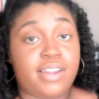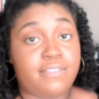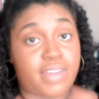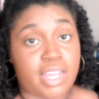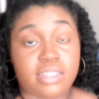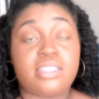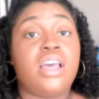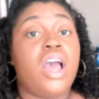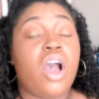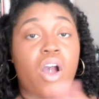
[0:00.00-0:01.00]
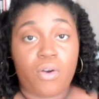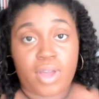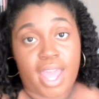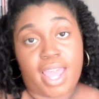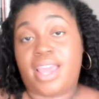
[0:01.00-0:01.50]
their face.
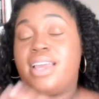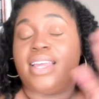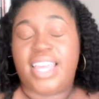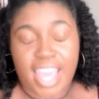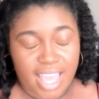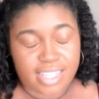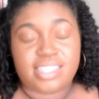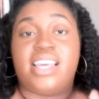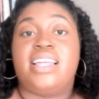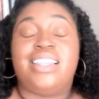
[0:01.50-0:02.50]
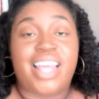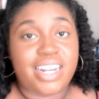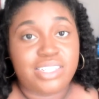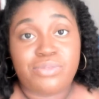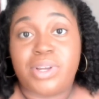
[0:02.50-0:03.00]
Okay, yes,
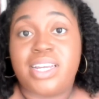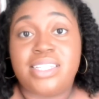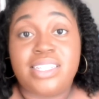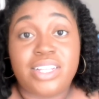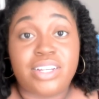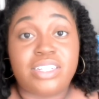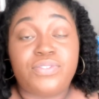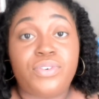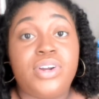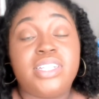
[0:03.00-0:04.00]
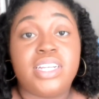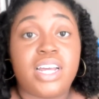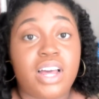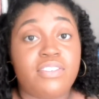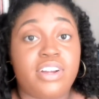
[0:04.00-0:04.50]
that is what concealer is for, to
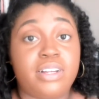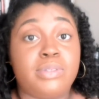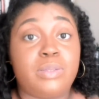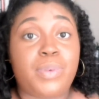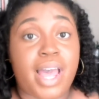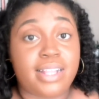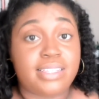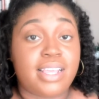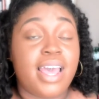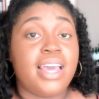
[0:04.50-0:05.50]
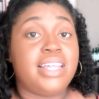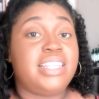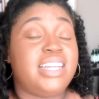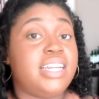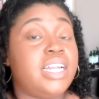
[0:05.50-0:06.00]
cover up spots.
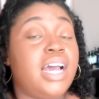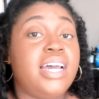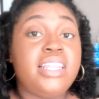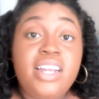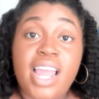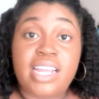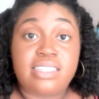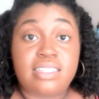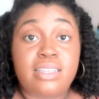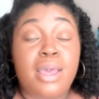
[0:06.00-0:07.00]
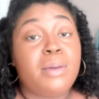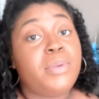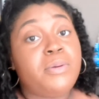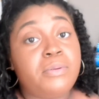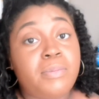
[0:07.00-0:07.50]
Then in other cases,
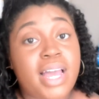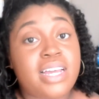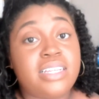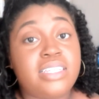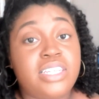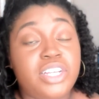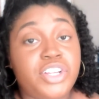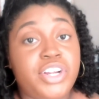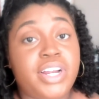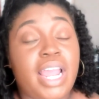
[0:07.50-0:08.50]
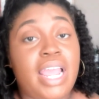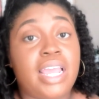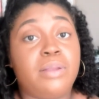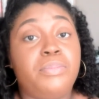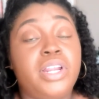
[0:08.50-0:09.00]
people buy concealer
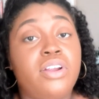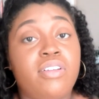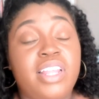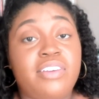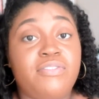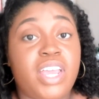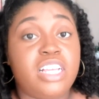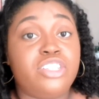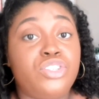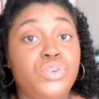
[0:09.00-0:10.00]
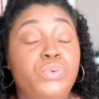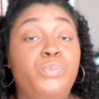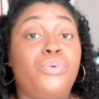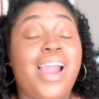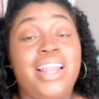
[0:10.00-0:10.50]
and put it on their face to
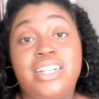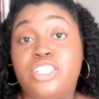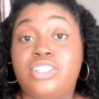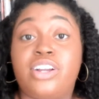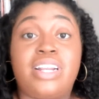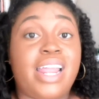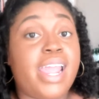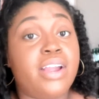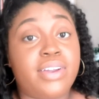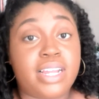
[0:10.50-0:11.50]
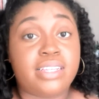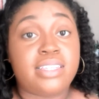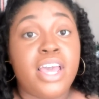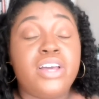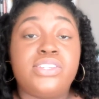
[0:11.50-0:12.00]
brighten certain areas.
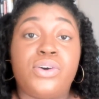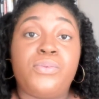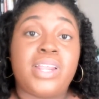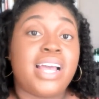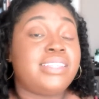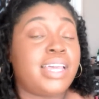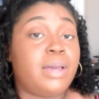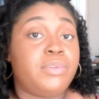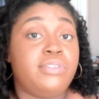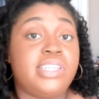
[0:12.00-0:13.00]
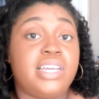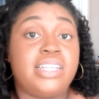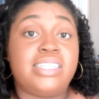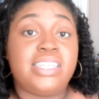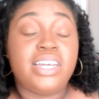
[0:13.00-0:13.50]
So when I say I'm using
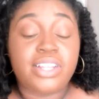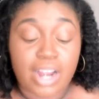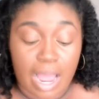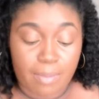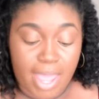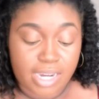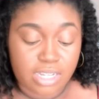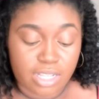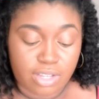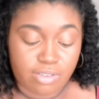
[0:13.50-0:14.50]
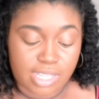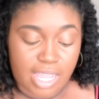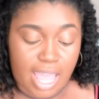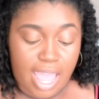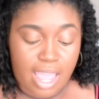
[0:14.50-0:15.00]
concealer, I'm actually
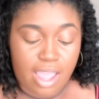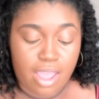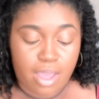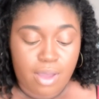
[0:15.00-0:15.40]
using a